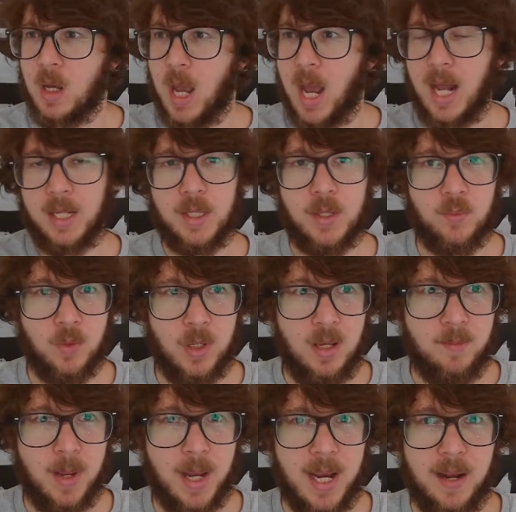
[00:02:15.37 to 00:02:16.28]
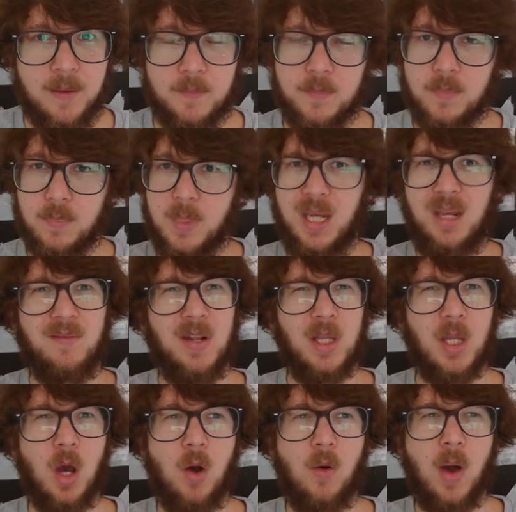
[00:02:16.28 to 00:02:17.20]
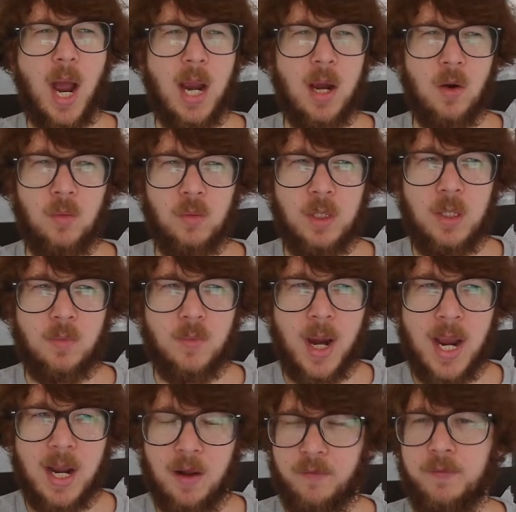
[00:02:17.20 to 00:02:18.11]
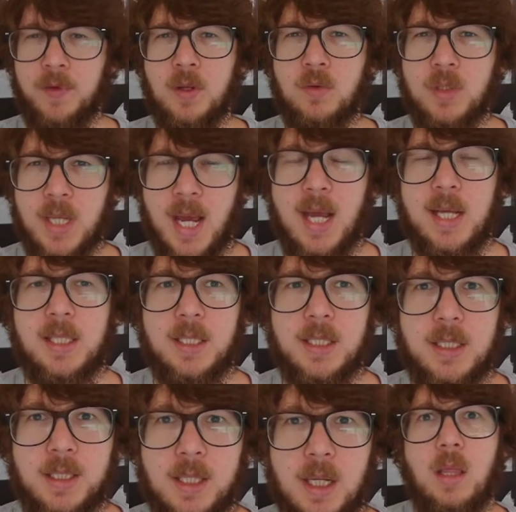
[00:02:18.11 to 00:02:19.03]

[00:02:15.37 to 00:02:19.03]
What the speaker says: At 3-bit, even though I only ran a few tests,